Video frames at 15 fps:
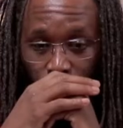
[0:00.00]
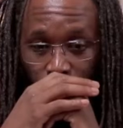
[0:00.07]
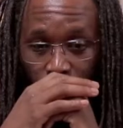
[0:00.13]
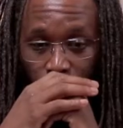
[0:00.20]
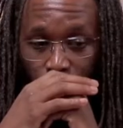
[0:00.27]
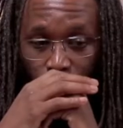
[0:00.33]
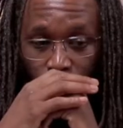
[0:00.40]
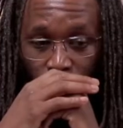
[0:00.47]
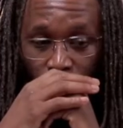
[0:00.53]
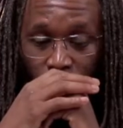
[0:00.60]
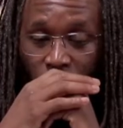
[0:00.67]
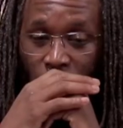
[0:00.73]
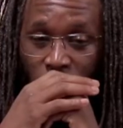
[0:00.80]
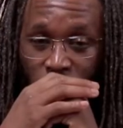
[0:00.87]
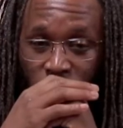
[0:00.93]
people
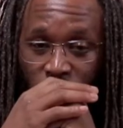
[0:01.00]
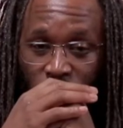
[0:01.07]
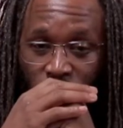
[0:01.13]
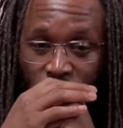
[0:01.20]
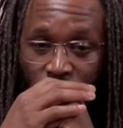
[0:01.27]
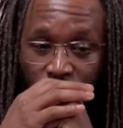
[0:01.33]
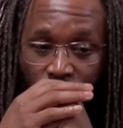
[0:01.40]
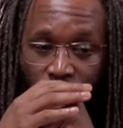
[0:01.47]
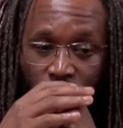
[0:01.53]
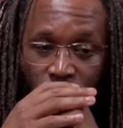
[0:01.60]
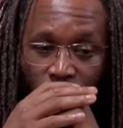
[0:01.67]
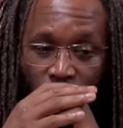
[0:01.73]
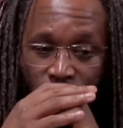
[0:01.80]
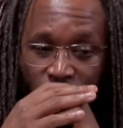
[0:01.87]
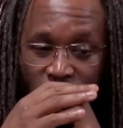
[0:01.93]
look at us
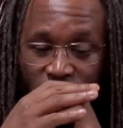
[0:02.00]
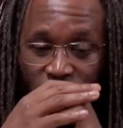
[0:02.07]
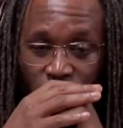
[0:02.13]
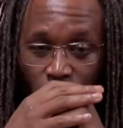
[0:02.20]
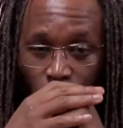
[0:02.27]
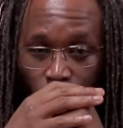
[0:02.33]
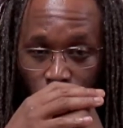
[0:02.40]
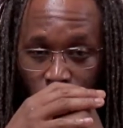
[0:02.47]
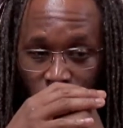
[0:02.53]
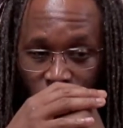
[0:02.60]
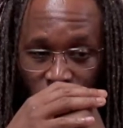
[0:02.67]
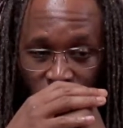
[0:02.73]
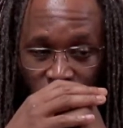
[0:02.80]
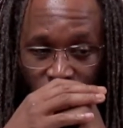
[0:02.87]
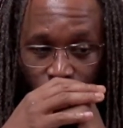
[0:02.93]
and they see our
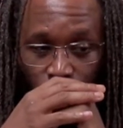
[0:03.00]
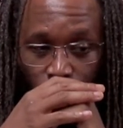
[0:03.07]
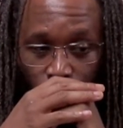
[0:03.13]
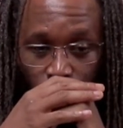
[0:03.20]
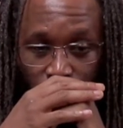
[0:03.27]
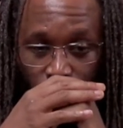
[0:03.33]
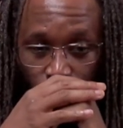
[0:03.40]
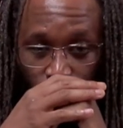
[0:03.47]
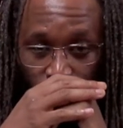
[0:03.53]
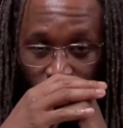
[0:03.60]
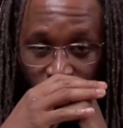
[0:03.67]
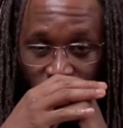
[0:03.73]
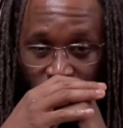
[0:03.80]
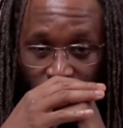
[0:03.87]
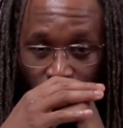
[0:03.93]
works, they see what we're doing,
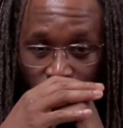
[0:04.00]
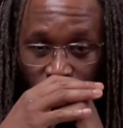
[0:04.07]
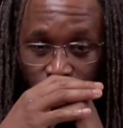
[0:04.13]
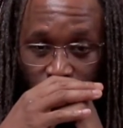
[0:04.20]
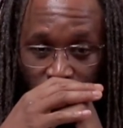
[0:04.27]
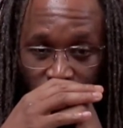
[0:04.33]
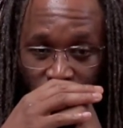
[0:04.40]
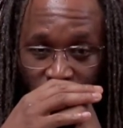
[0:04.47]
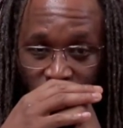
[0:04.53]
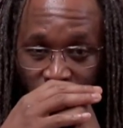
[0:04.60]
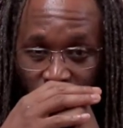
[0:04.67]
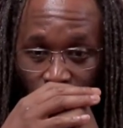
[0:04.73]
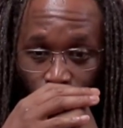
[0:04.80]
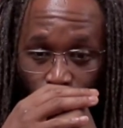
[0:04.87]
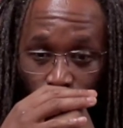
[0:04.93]
they see our spirit, they see
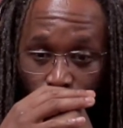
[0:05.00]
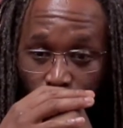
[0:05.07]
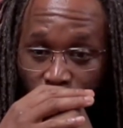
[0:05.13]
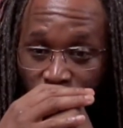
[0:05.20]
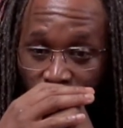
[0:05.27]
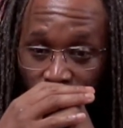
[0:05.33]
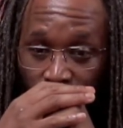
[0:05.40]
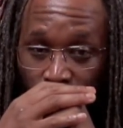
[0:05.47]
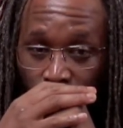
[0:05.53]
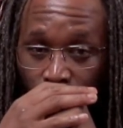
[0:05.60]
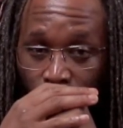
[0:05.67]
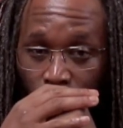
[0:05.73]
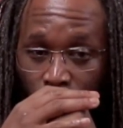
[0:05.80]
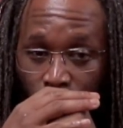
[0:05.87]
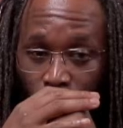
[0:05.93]
how we're moving,
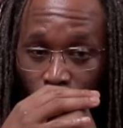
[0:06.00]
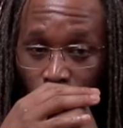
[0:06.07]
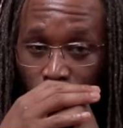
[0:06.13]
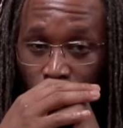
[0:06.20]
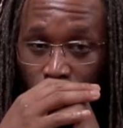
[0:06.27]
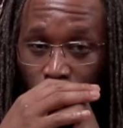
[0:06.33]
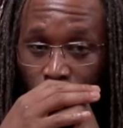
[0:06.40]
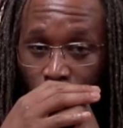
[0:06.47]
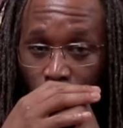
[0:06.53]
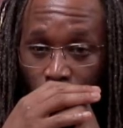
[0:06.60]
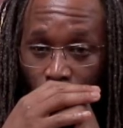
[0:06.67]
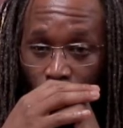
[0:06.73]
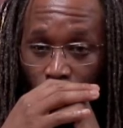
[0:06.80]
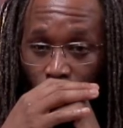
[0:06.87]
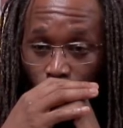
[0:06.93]
right?
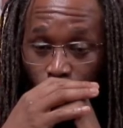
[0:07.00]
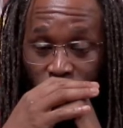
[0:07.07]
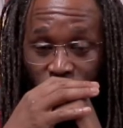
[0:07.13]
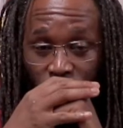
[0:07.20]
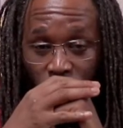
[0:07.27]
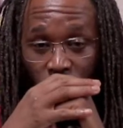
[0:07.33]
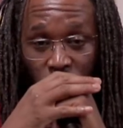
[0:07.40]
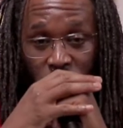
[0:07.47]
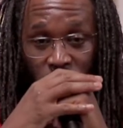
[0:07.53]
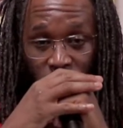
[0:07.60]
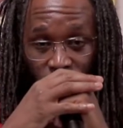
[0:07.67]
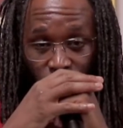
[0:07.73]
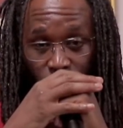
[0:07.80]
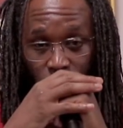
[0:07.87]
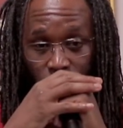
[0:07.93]
We should look
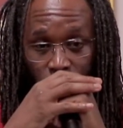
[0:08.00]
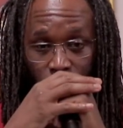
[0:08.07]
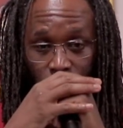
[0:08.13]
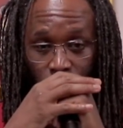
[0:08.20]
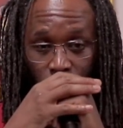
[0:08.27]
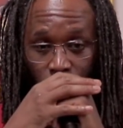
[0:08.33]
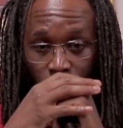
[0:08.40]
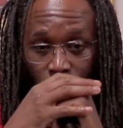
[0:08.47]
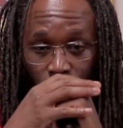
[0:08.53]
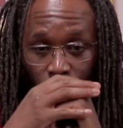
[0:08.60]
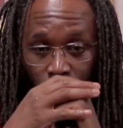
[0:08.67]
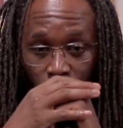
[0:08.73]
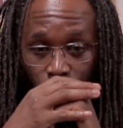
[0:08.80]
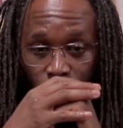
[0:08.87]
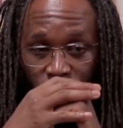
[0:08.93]
different,
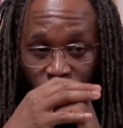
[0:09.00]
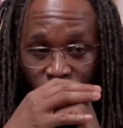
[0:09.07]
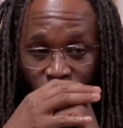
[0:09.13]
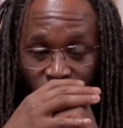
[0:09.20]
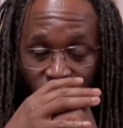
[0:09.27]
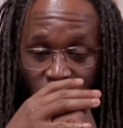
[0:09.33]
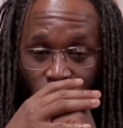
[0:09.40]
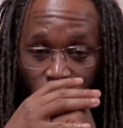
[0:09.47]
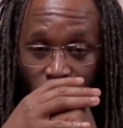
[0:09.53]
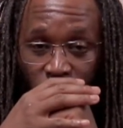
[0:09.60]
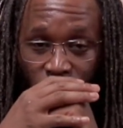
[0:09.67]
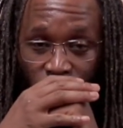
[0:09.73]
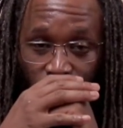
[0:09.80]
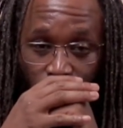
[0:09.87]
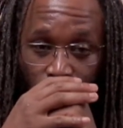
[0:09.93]
right? We should feel
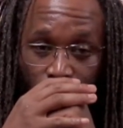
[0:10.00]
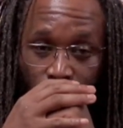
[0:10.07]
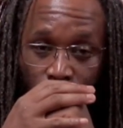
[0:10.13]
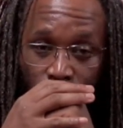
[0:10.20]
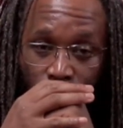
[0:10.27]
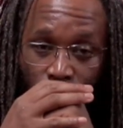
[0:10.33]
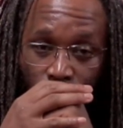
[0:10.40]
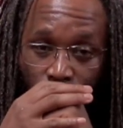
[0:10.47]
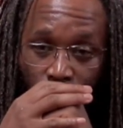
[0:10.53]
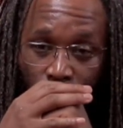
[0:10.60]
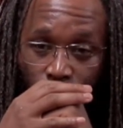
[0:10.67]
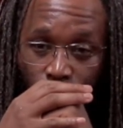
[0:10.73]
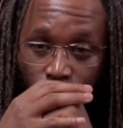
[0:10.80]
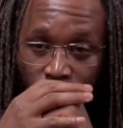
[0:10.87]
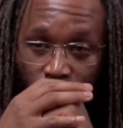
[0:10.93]
different,
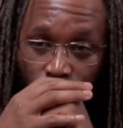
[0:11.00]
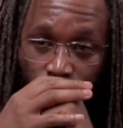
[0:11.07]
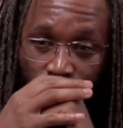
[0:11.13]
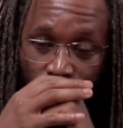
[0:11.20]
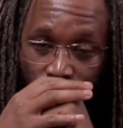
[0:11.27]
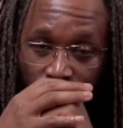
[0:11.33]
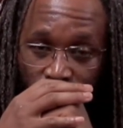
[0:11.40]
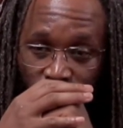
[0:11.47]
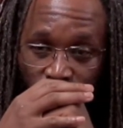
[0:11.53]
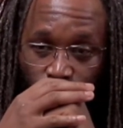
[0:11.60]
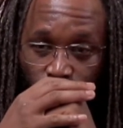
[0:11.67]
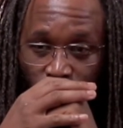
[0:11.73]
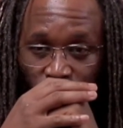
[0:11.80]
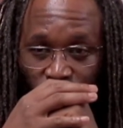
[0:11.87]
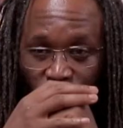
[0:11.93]
right?
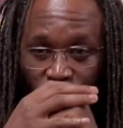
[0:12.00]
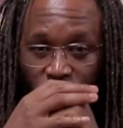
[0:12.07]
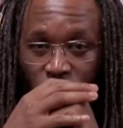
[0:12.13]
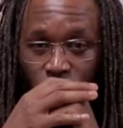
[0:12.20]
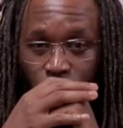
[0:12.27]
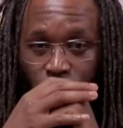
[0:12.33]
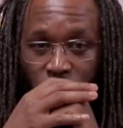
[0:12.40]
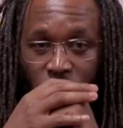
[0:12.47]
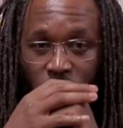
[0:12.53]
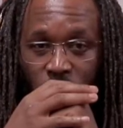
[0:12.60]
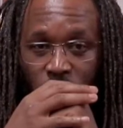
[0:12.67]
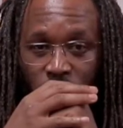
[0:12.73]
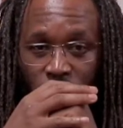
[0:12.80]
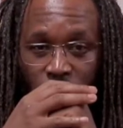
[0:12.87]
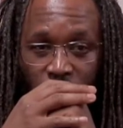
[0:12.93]
We shouldn't
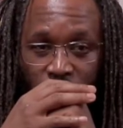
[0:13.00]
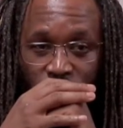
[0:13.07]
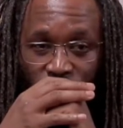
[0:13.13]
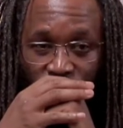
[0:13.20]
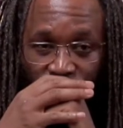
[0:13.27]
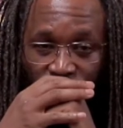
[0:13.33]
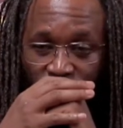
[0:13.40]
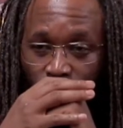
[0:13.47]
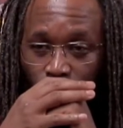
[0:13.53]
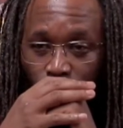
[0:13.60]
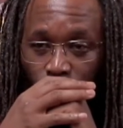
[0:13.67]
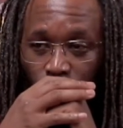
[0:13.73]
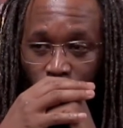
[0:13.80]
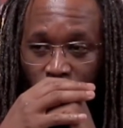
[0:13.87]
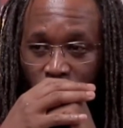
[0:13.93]
be like just
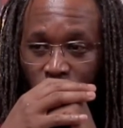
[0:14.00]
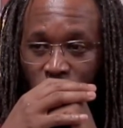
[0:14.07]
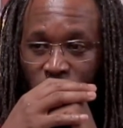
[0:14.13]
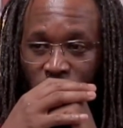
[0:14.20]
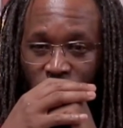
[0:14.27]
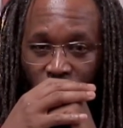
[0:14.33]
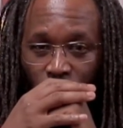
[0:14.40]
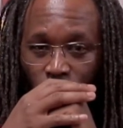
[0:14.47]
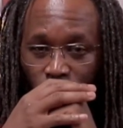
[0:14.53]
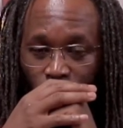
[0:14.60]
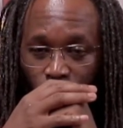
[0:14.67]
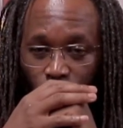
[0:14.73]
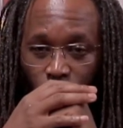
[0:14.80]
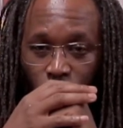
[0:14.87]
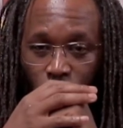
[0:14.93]
someone else out in
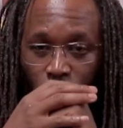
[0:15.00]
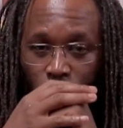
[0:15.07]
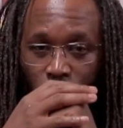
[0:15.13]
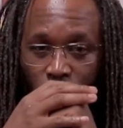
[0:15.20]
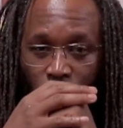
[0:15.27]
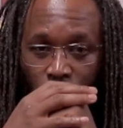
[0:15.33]
the world.